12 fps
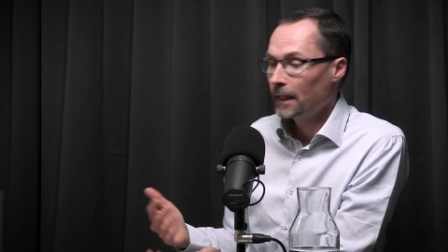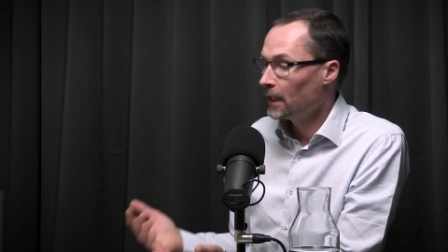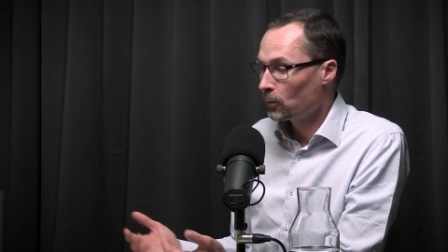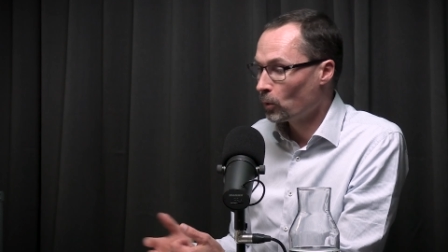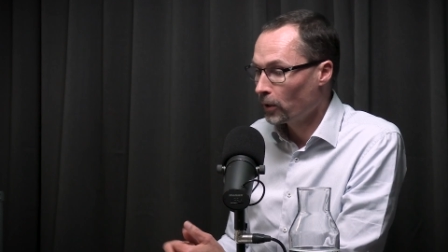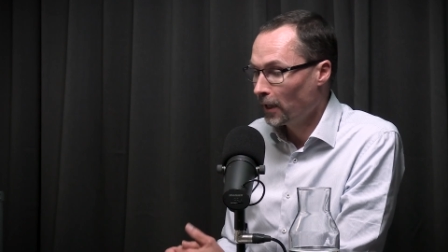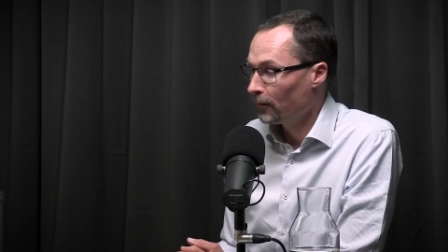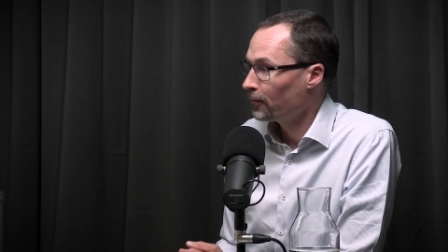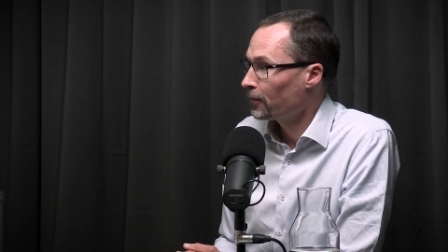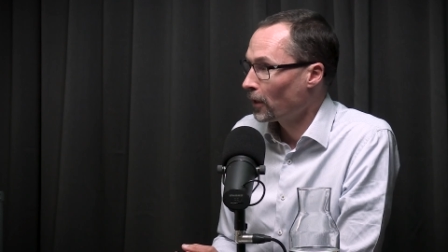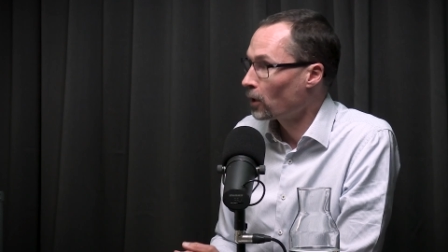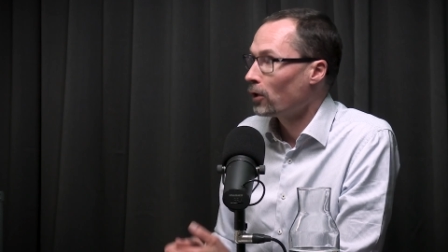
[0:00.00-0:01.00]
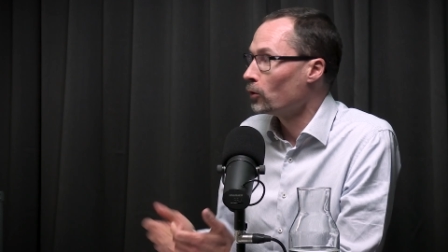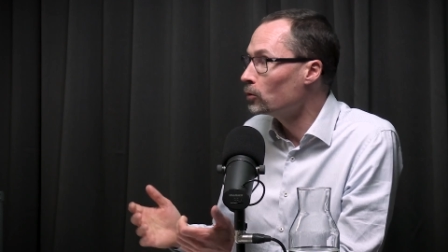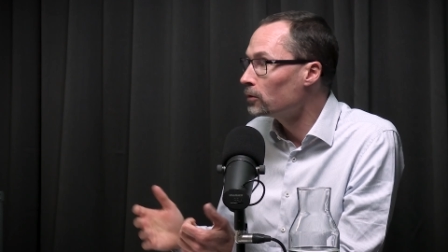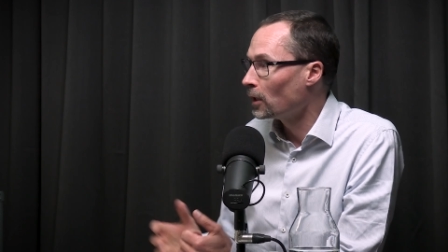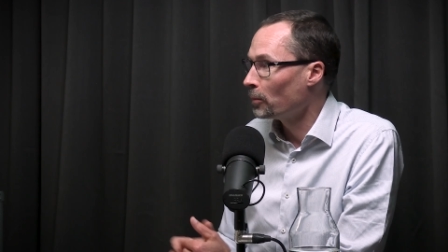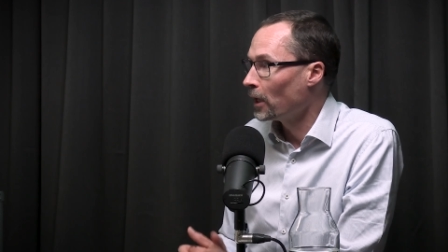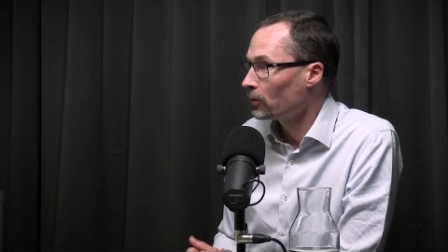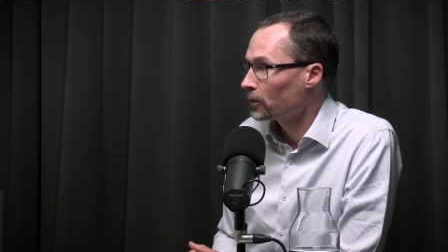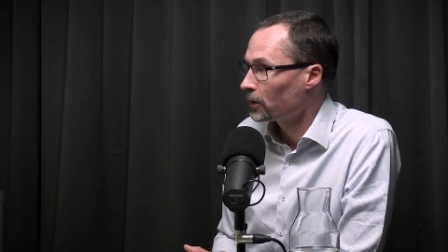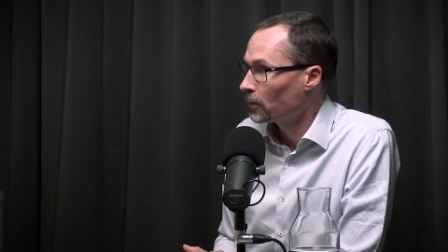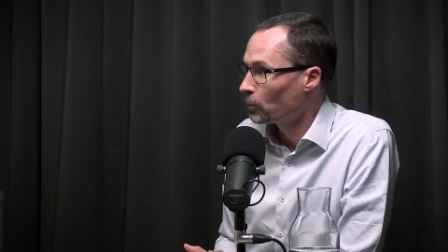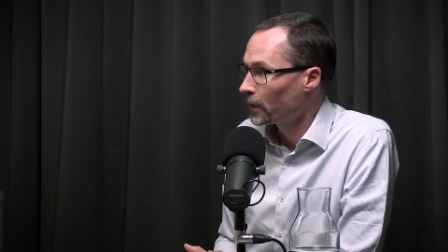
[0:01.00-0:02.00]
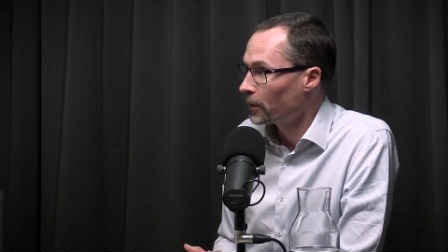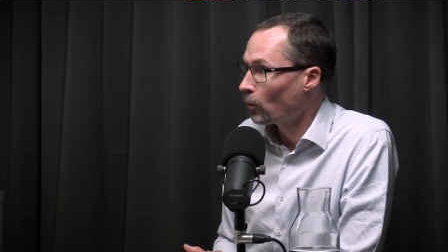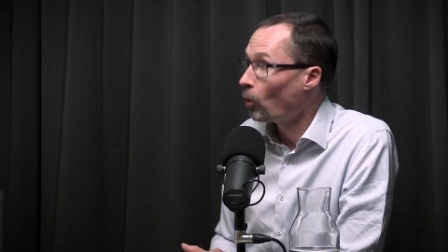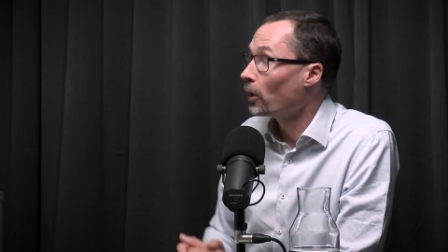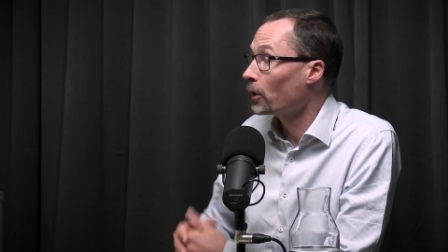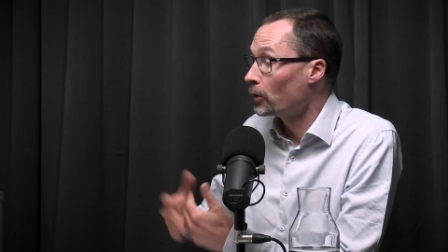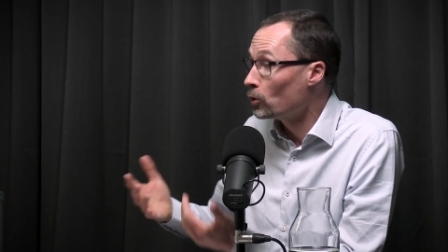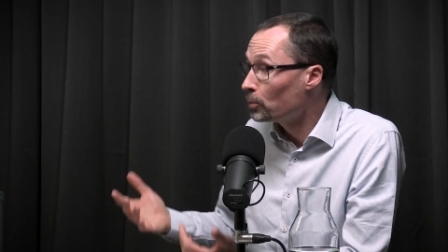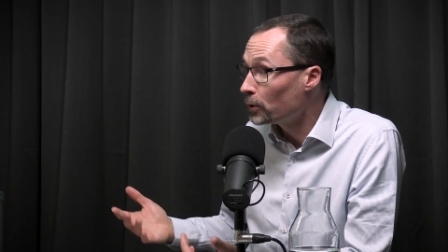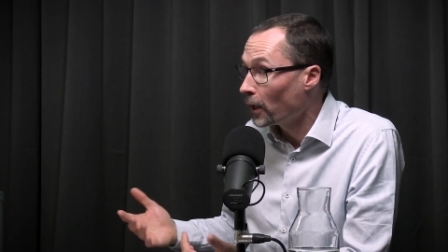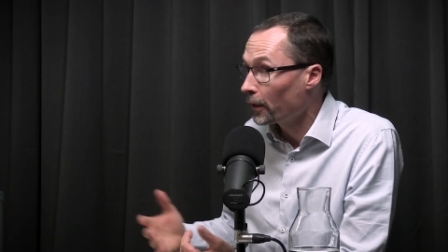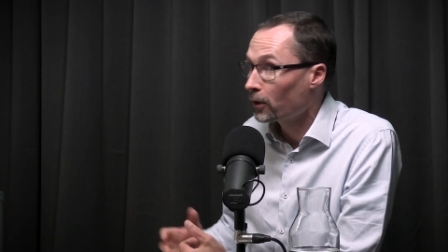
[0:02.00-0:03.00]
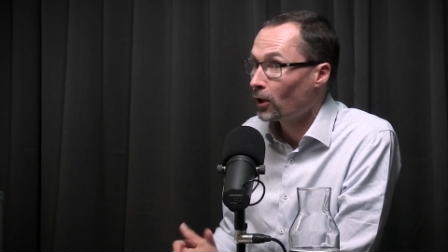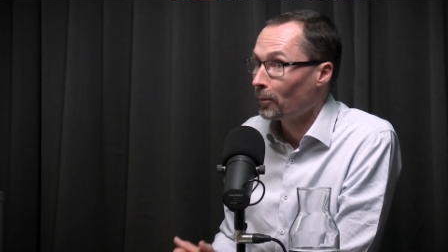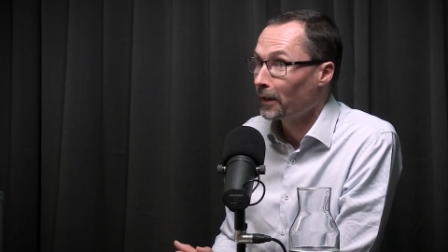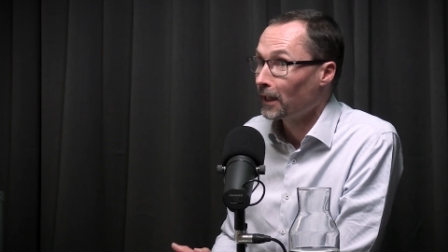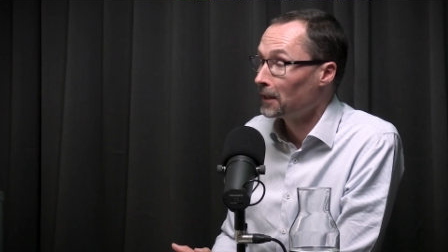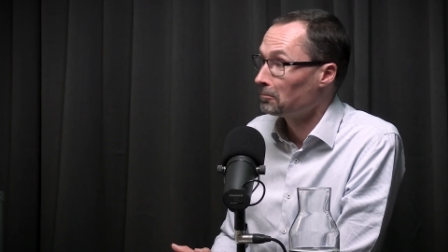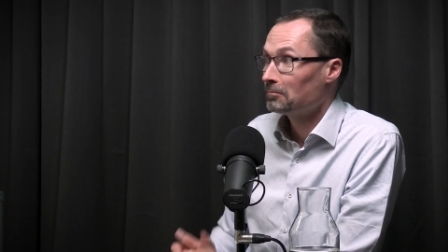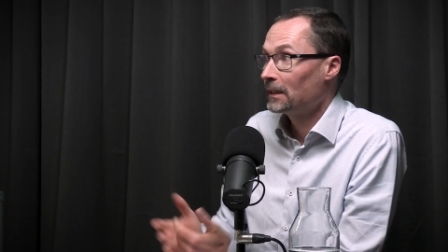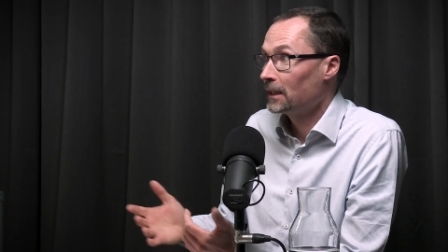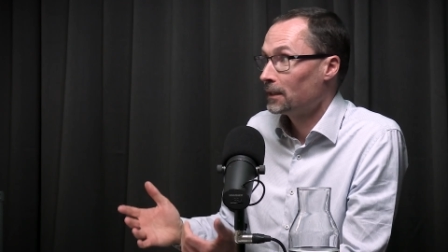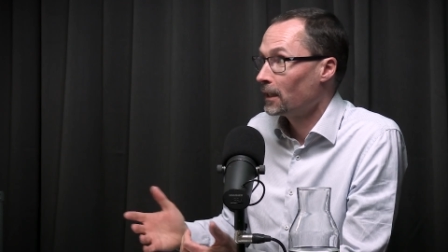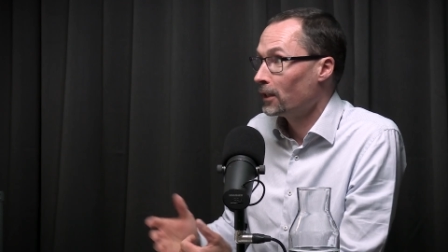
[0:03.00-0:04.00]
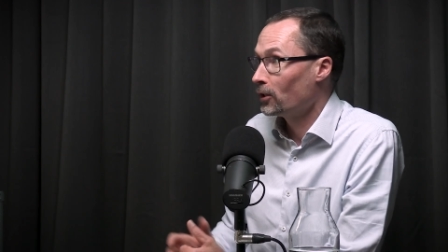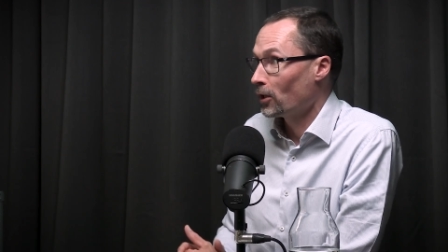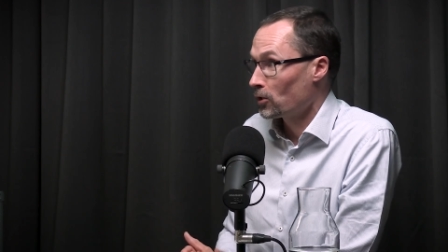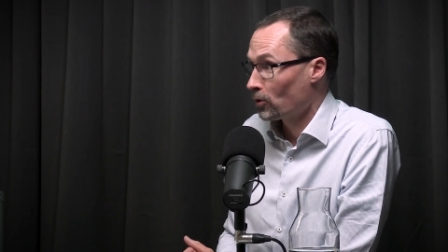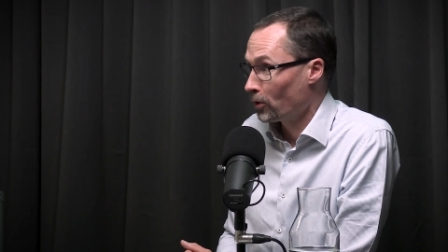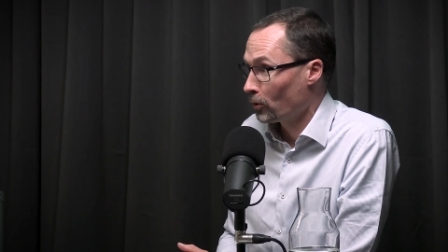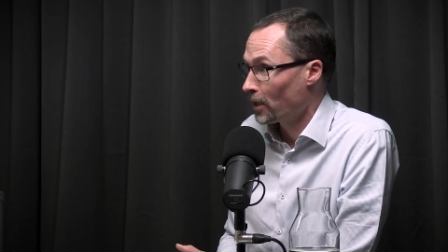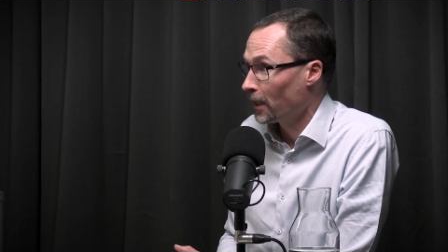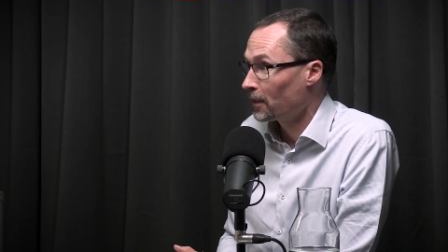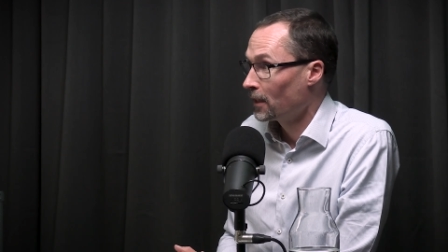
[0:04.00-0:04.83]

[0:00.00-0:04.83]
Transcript: It wouldn't have a clue about whether or a new product coming in. It doesn't know that.